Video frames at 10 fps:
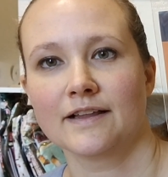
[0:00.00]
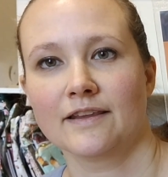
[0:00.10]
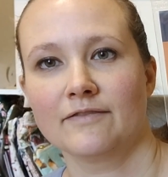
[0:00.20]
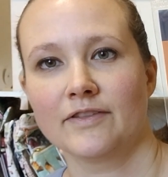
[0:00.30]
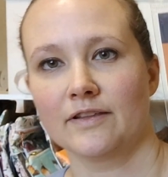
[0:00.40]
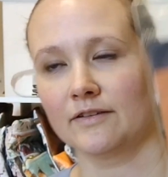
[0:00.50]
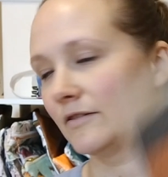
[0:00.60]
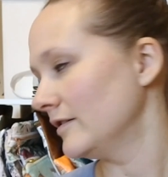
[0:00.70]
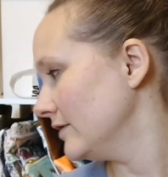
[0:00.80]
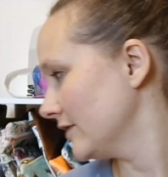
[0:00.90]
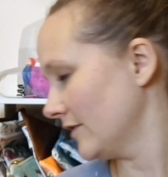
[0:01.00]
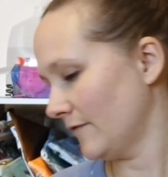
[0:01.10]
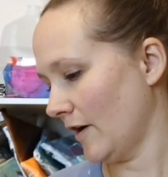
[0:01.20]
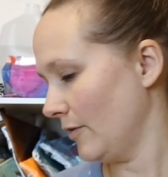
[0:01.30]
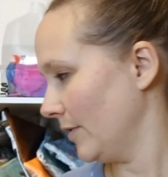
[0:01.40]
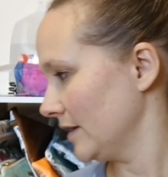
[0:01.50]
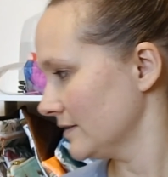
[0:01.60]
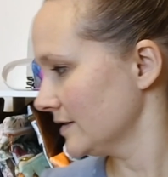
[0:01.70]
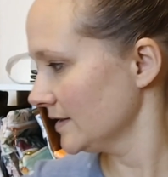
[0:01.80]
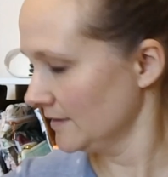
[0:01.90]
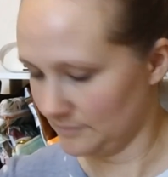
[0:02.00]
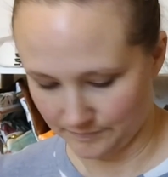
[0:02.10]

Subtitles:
I love the fall ones.